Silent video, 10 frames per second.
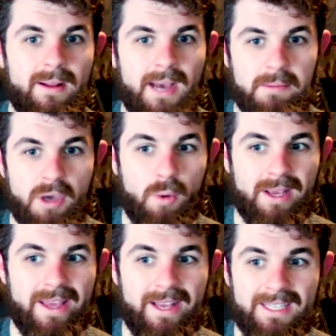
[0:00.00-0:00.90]
I'm going
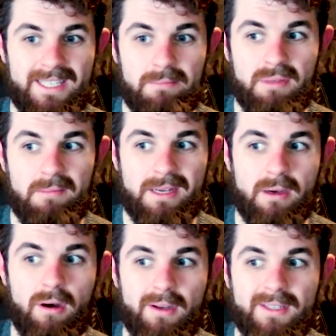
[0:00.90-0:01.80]
here simply
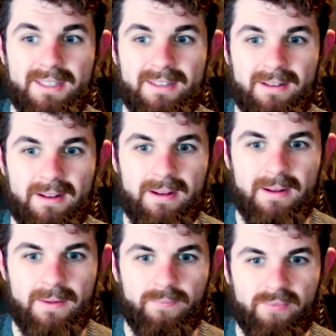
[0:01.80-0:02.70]
because
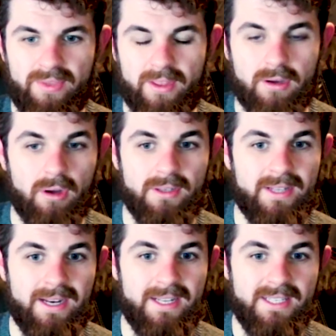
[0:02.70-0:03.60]
the
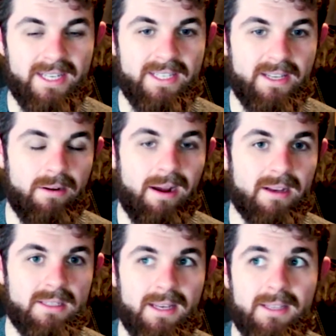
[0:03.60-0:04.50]
content is easier
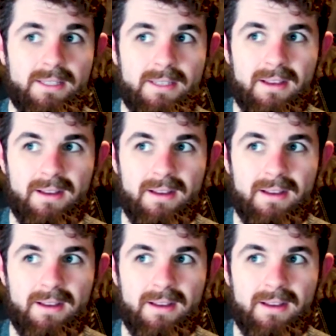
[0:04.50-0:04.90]
access.